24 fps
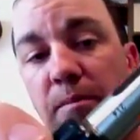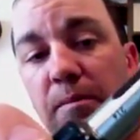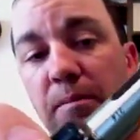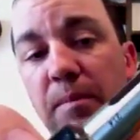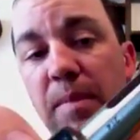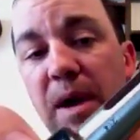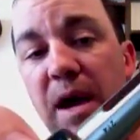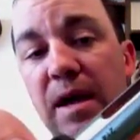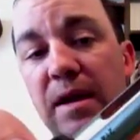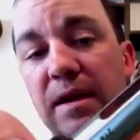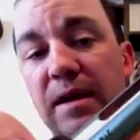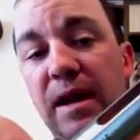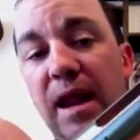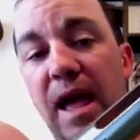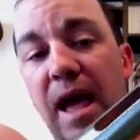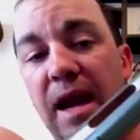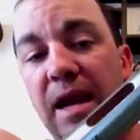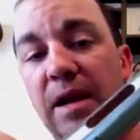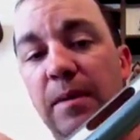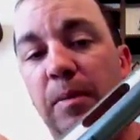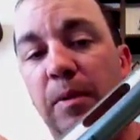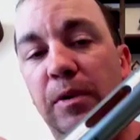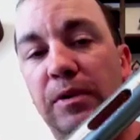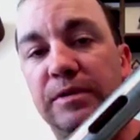about
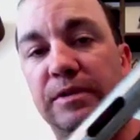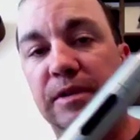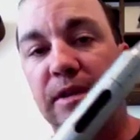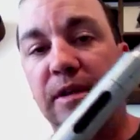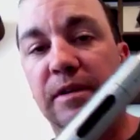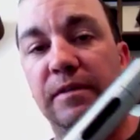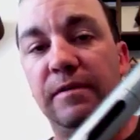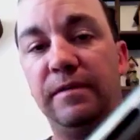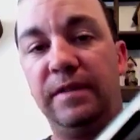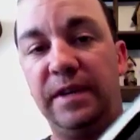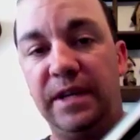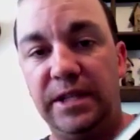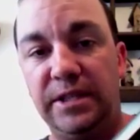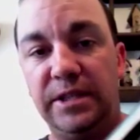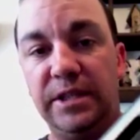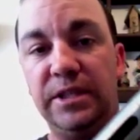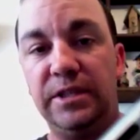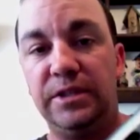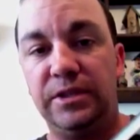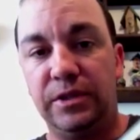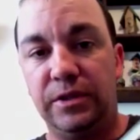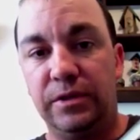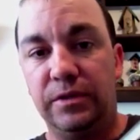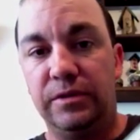90%
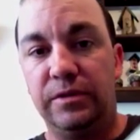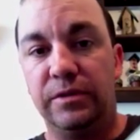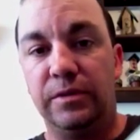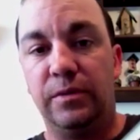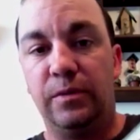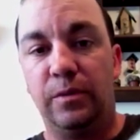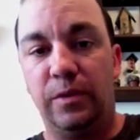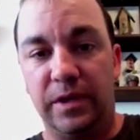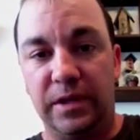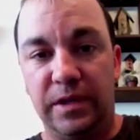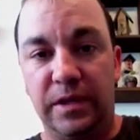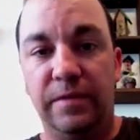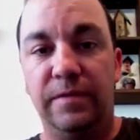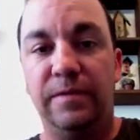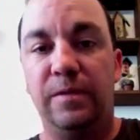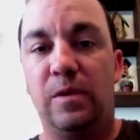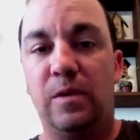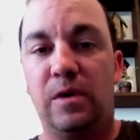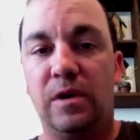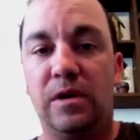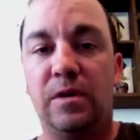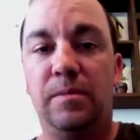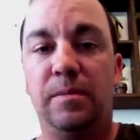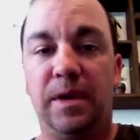VG juice with the
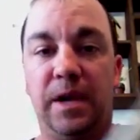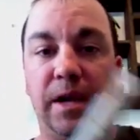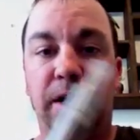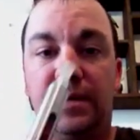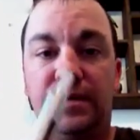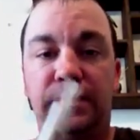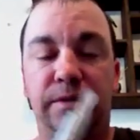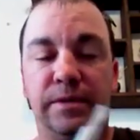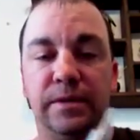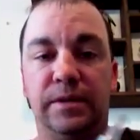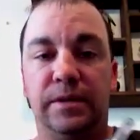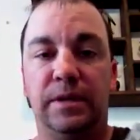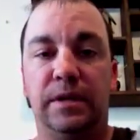400 mesh,